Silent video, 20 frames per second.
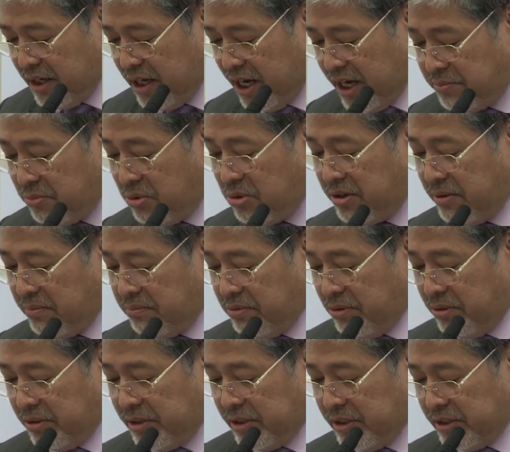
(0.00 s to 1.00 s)
and more
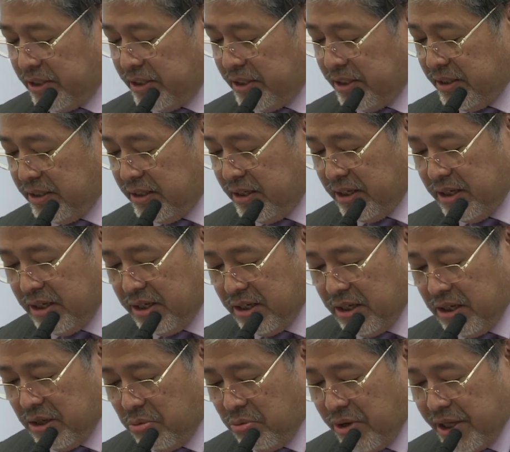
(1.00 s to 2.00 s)
importantly,
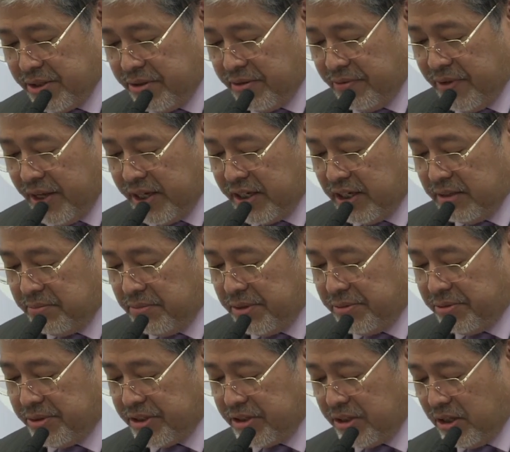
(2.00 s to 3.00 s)
whether they can be
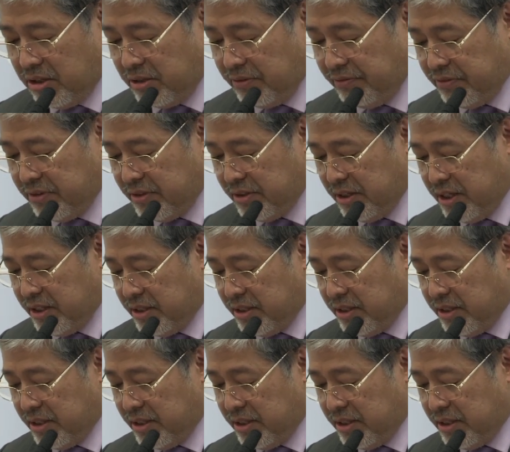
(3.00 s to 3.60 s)
resolved